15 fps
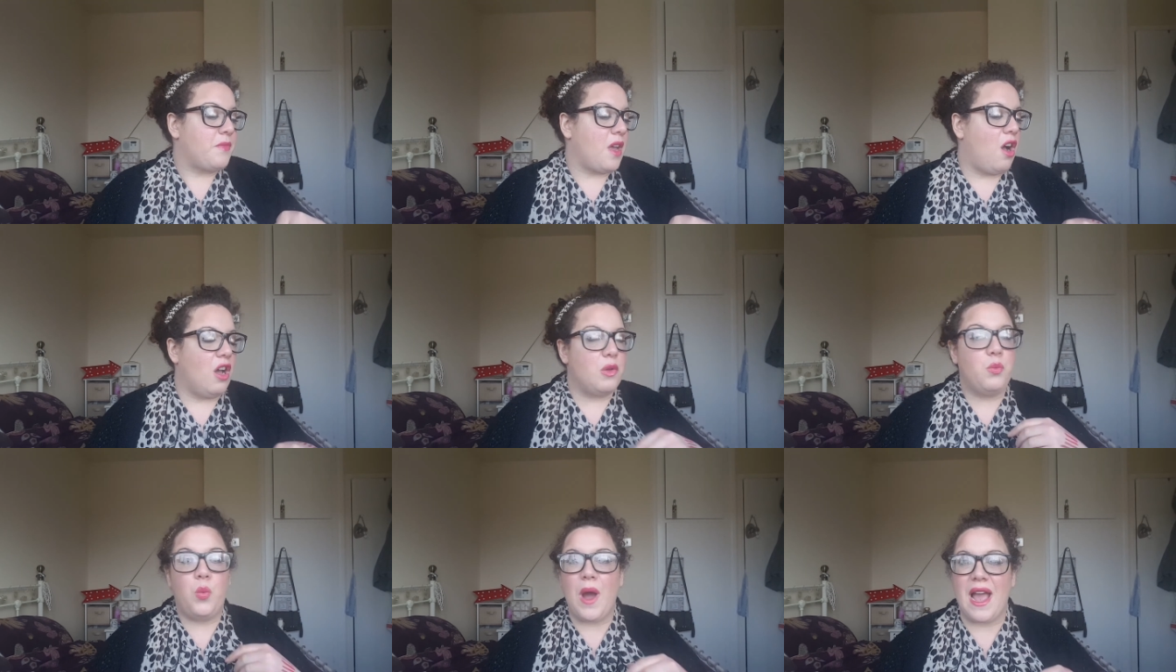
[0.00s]
I
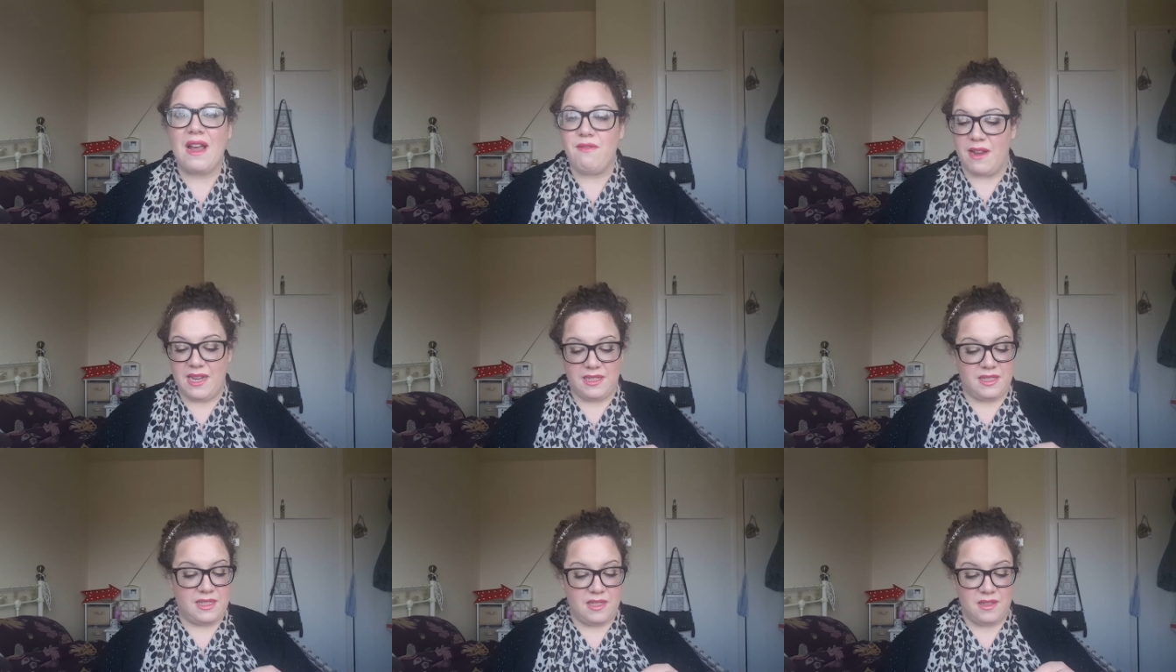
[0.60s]
wear
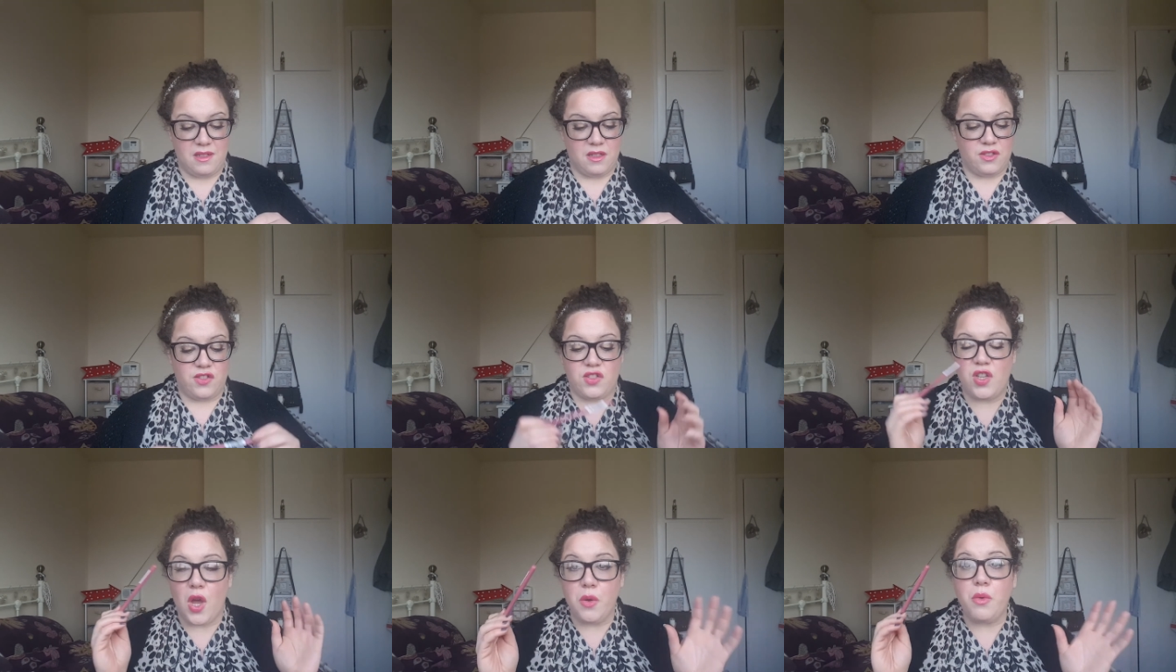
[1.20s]
it
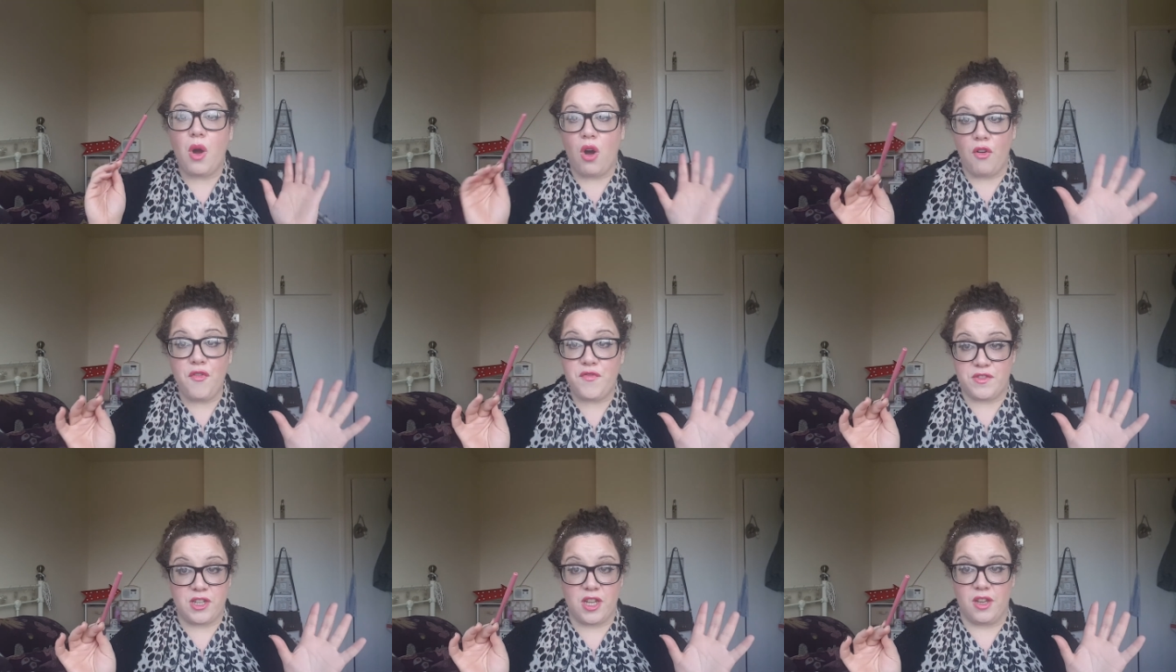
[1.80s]
so
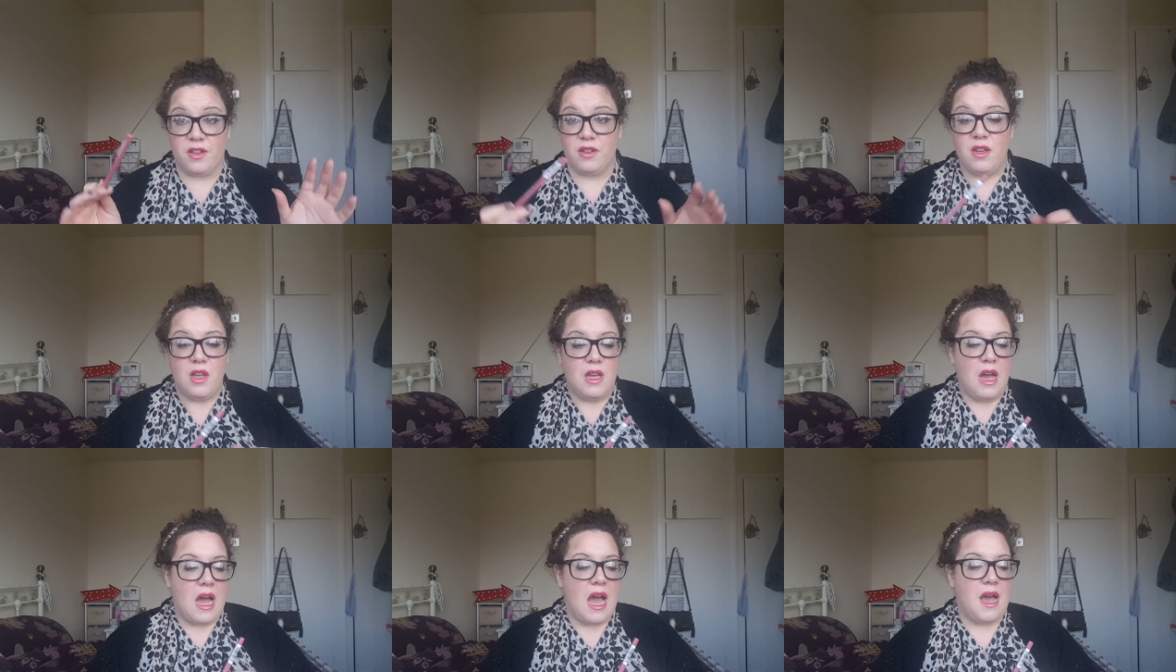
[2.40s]
often.
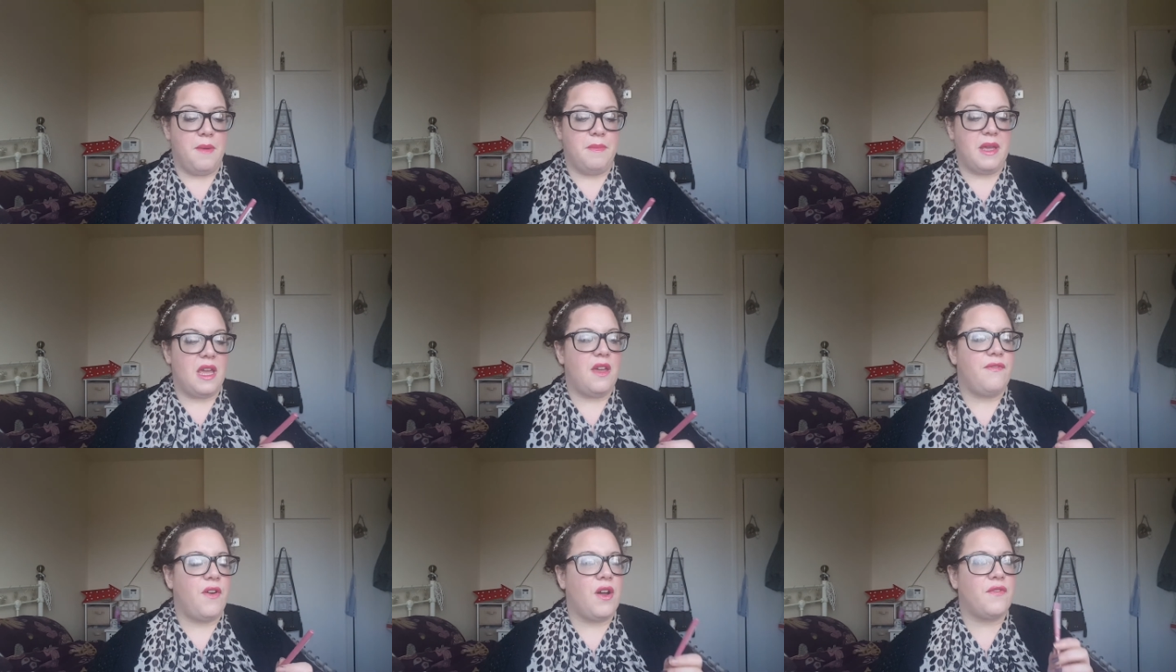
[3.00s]

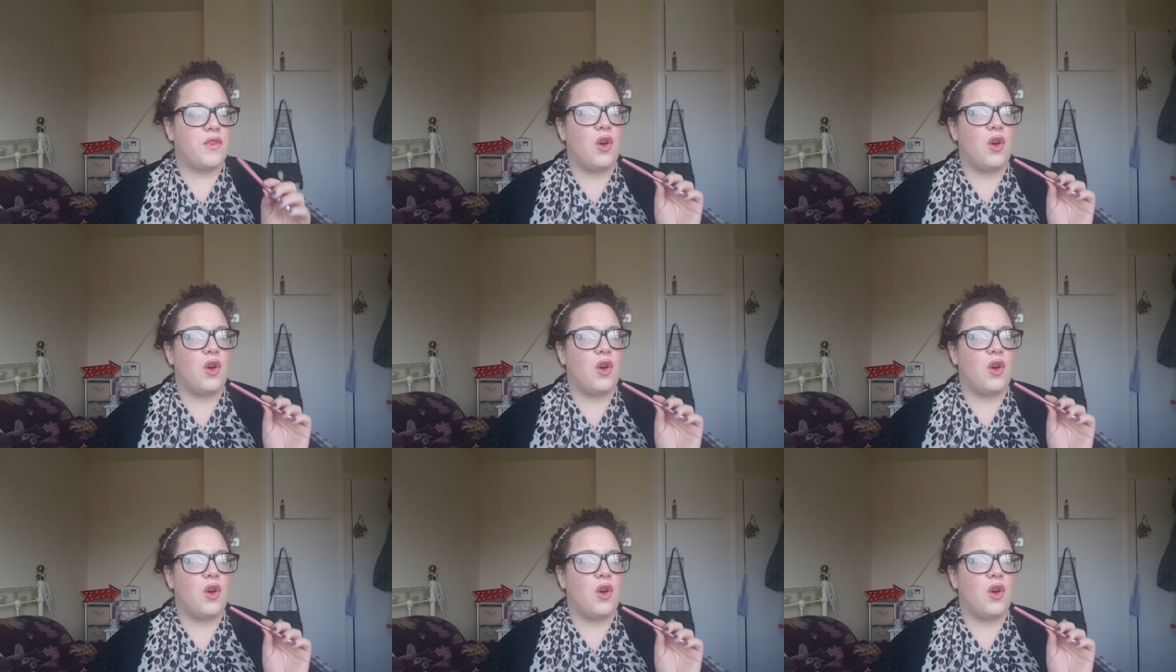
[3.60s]
If I've